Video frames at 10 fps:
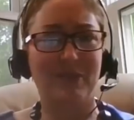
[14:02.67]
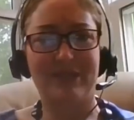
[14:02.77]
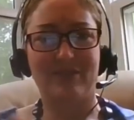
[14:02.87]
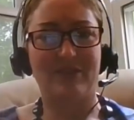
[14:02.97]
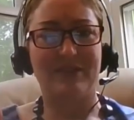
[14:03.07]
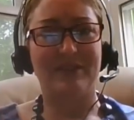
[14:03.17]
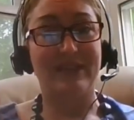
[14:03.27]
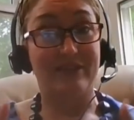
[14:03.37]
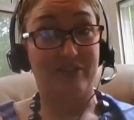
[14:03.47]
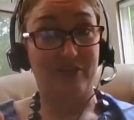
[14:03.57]
based on
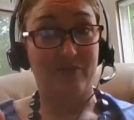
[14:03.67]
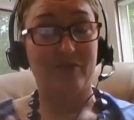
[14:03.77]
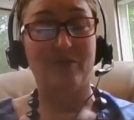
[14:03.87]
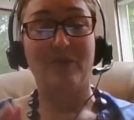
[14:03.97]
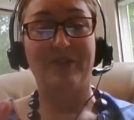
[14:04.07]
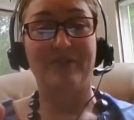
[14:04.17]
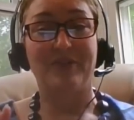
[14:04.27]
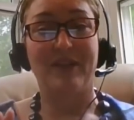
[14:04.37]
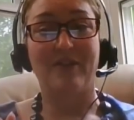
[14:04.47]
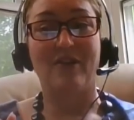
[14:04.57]
the issue, whether
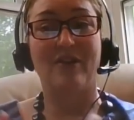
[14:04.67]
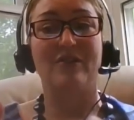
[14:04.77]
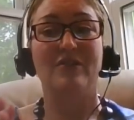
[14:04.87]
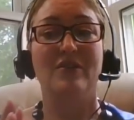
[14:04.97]
they are